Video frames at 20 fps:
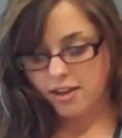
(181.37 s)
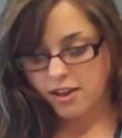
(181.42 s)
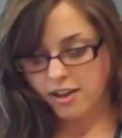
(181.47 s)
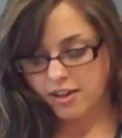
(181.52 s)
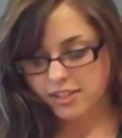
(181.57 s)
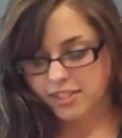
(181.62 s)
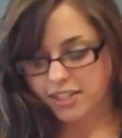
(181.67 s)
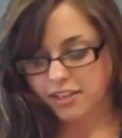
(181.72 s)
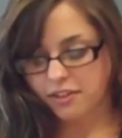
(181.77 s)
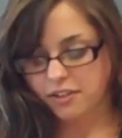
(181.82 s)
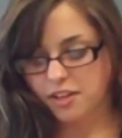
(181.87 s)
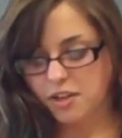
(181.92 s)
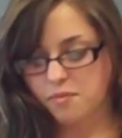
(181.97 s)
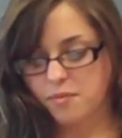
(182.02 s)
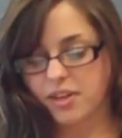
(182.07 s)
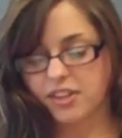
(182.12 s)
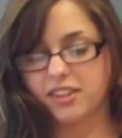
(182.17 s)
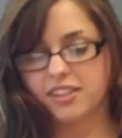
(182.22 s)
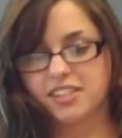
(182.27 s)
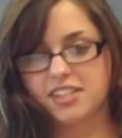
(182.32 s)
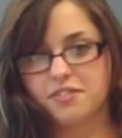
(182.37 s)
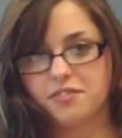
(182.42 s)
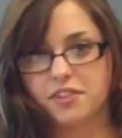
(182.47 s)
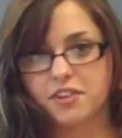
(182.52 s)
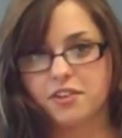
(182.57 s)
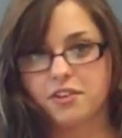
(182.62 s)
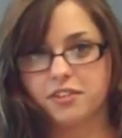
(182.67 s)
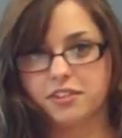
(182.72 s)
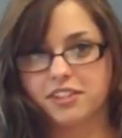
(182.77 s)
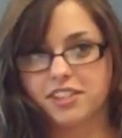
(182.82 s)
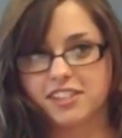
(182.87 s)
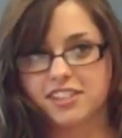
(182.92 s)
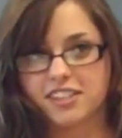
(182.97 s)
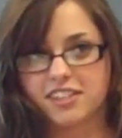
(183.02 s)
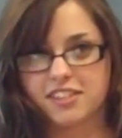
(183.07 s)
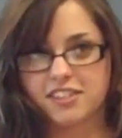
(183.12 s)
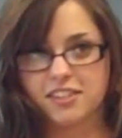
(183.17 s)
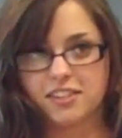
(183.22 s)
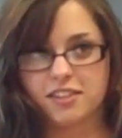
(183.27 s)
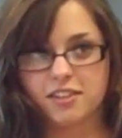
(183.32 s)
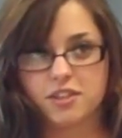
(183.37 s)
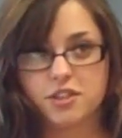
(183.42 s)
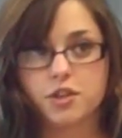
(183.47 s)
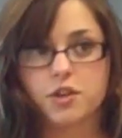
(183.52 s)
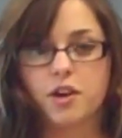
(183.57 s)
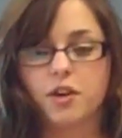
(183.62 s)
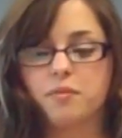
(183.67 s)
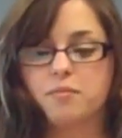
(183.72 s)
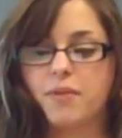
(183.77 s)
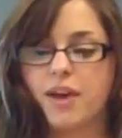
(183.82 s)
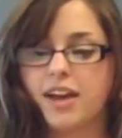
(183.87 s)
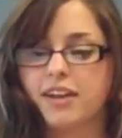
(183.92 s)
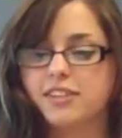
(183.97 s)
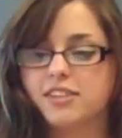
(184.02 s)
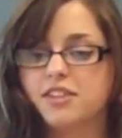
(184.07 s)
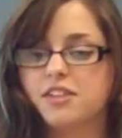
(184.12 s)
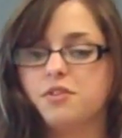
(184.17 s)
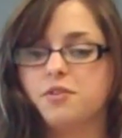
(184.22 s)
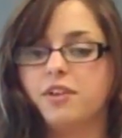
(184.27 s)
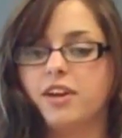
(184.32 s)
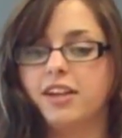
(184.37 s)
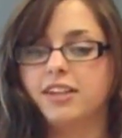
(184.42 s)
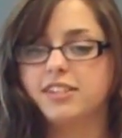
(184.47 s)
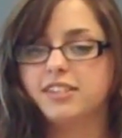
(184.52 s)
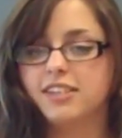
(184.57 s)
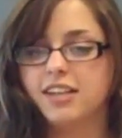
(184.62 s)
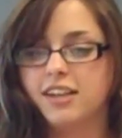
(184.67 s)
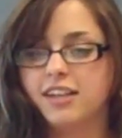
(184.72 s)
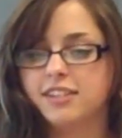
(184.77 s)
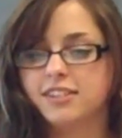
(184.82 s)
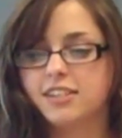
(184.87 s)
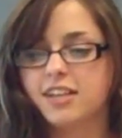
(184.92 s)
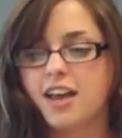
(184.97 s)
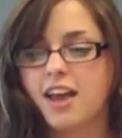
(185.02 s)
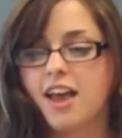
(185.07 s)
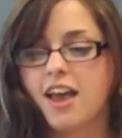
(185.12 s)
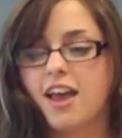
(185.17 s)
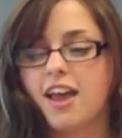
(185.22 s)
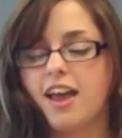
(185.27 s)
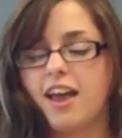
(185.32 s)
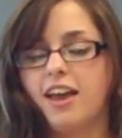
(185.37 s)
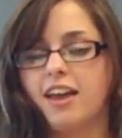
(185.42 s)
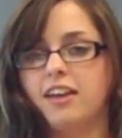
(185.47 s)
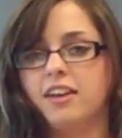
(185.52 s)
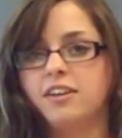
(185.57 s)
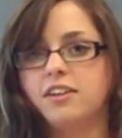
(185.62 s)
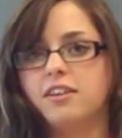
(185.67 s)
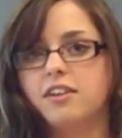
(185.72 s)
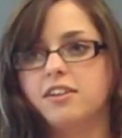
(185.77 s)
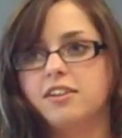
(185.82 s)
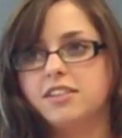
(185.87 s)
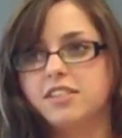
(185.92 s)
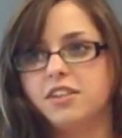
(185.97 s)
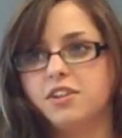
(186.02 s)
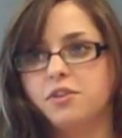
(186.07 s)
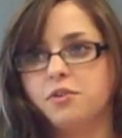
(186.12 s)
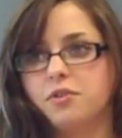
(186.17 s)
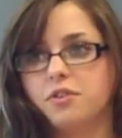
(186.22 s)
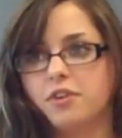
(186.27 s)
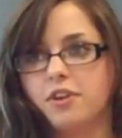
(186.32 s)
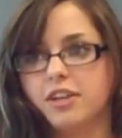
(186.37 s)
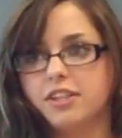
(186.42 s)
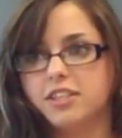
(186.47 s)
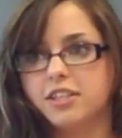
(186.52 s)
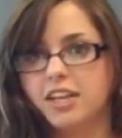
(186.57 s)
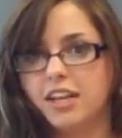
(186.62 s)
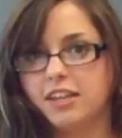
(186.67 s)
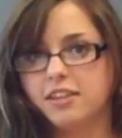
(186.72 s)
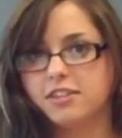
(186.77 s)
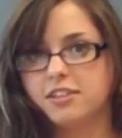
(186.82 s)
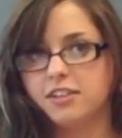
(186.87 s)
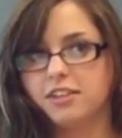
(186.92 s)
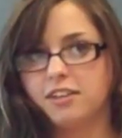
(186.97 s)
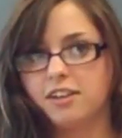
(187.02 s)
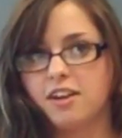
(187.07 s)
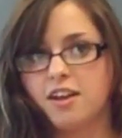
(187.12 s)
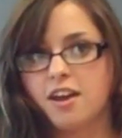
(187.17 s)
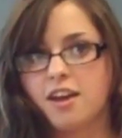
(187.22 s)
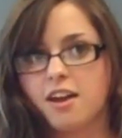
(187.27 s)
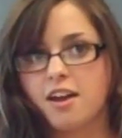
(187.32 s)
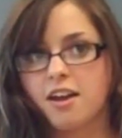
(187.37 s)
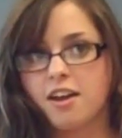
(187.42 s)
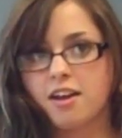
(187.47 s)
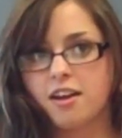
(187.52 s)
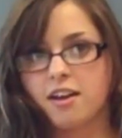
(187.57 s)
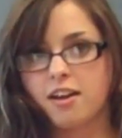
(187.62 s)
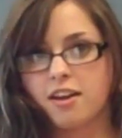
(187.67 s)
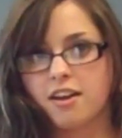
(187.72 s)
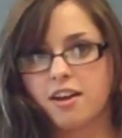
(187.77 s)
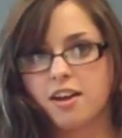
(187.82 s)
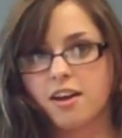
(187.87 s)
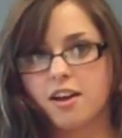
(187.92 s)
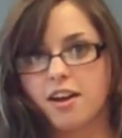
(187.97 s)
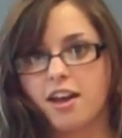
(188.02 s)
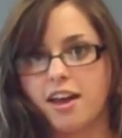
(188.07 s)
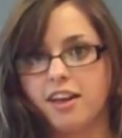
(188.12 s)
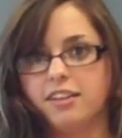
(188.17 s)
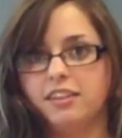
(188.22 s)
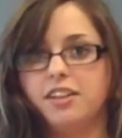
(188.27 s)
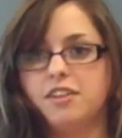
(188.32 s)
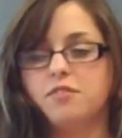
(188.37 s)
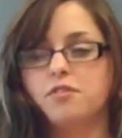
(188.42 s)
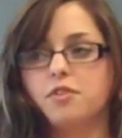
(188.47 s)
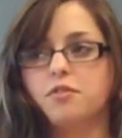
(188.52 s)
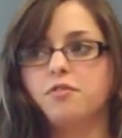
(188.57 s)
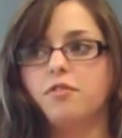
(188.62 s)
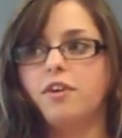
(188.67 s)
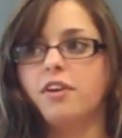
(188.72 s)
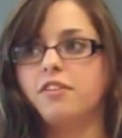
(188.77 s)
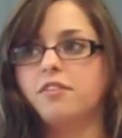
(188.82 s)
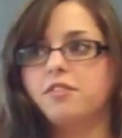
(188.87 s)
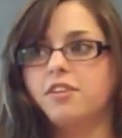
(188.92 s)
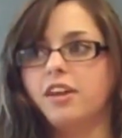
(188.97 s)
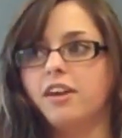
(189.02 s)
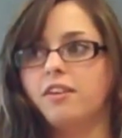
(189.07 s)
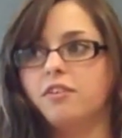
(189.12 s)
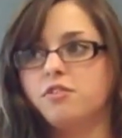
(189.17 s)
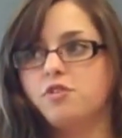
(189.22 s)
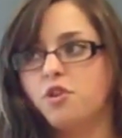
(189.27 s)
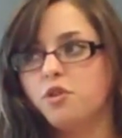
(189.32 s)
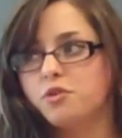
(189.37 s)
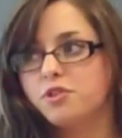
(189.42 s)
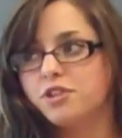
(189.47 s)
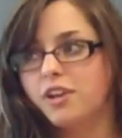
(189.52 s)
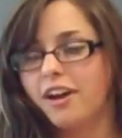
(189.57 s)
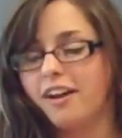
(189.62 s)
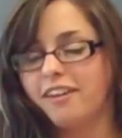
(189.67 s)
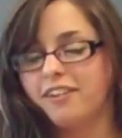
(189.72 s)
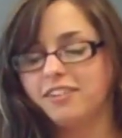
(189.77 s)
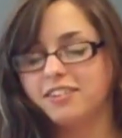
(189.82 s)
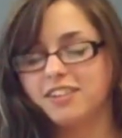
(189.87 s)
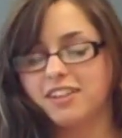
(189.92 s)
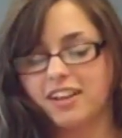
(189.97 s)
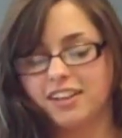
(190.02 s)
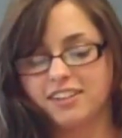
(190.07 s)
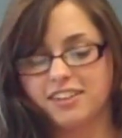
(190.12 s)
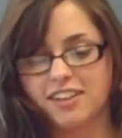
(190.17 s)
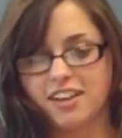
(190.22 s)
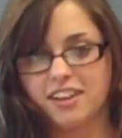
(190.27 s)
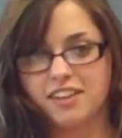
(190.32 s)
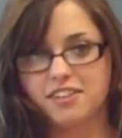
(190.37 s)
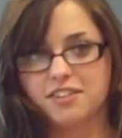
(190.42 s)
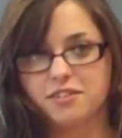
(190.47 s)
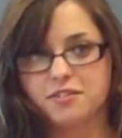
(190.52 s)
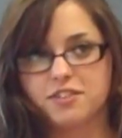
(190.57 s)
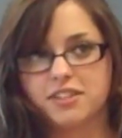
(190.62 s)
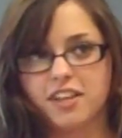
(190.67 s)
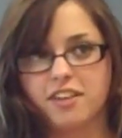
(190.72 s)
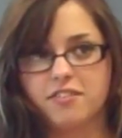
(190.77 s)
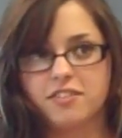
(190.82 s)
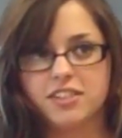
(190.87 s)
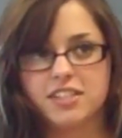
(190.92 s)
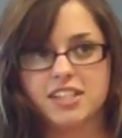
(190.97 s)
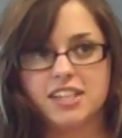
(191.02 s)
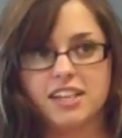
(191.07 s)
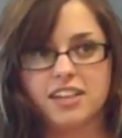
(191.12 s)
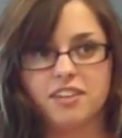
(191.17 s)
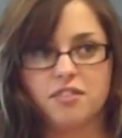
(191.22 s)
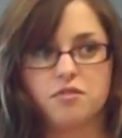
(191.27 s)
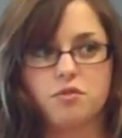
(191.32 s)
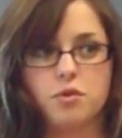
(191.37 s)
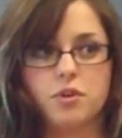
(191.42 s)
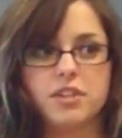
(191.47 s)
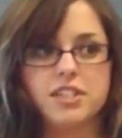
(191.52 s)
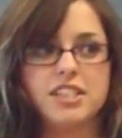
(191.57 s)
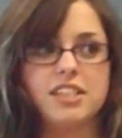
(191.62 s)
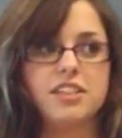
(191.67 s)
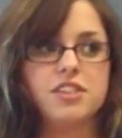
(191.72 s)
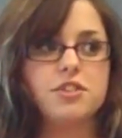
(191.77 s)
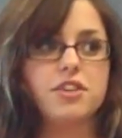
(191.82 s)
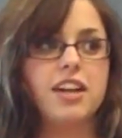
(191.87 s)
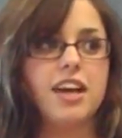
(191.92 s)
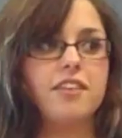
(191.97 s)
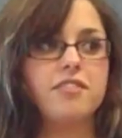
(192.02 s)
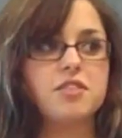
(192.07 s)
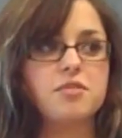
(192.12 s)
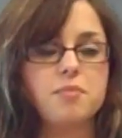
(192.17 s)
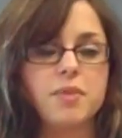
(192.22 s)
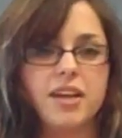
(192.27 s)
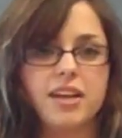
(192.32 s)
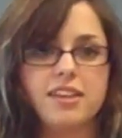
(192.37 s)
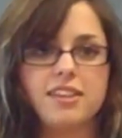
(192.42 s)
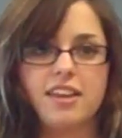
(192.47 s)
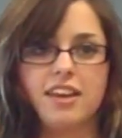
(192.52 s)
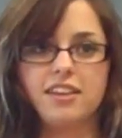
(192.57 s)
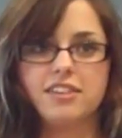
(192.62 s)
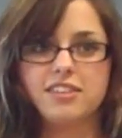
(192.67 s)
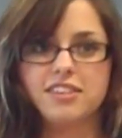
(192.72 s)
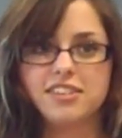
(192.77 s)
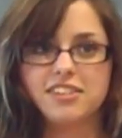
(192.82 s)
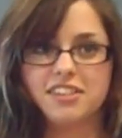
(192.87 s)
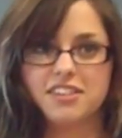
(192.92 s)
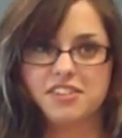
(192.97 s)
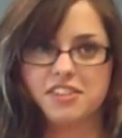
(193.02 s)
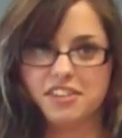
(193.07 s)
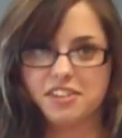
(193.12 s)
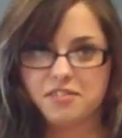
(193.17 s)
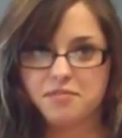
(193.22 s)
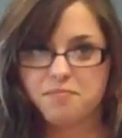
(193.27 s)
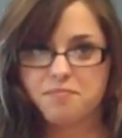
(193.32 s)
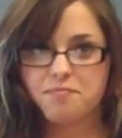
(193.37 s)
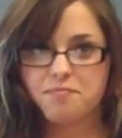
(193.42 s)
until they made the difficult decision to come back to the United States and continue their education and leave their father there. No child at the age of 17 and 14 should have to make that decision.